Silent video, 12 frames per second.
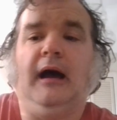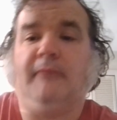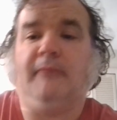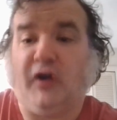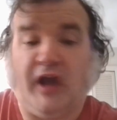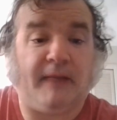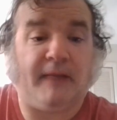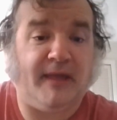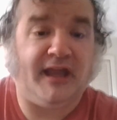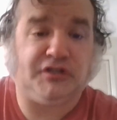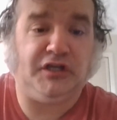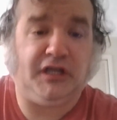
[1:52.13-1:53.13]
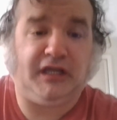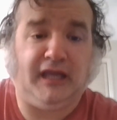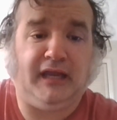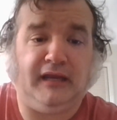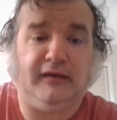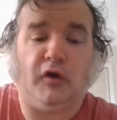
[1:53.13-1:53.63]
They're not a banshee
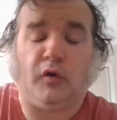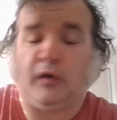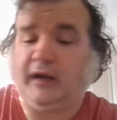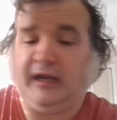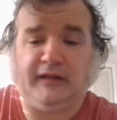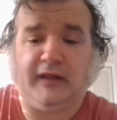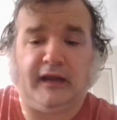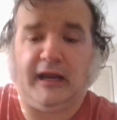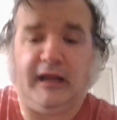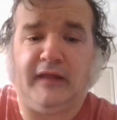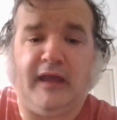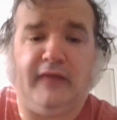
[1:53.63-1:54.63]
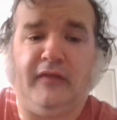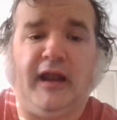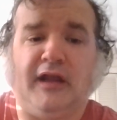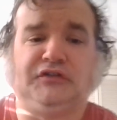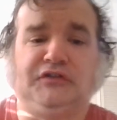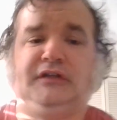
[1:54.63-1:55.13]
keen or anything like that that
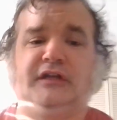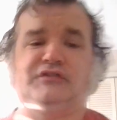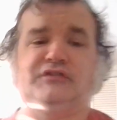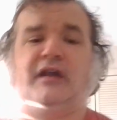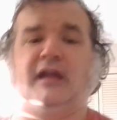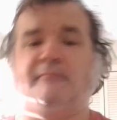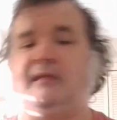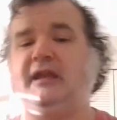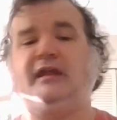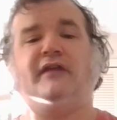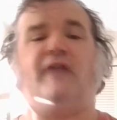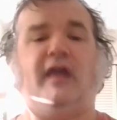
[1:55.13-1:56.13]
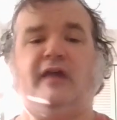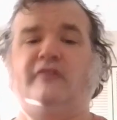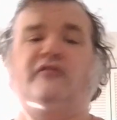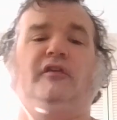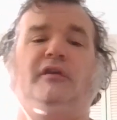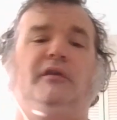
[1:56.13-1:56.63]
actually does like immediate
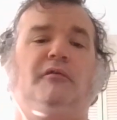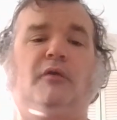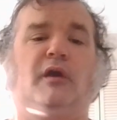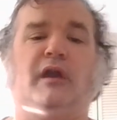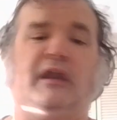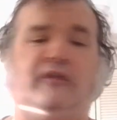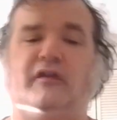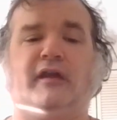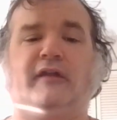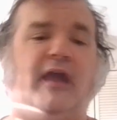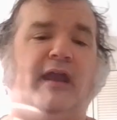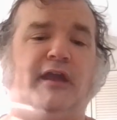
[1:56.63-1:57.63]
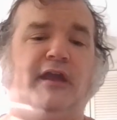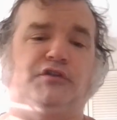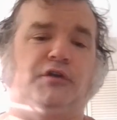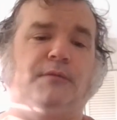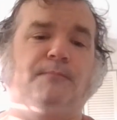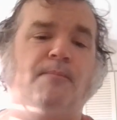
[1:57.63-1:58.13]
death to you or anything of that
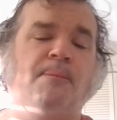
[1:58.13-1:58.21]
nature.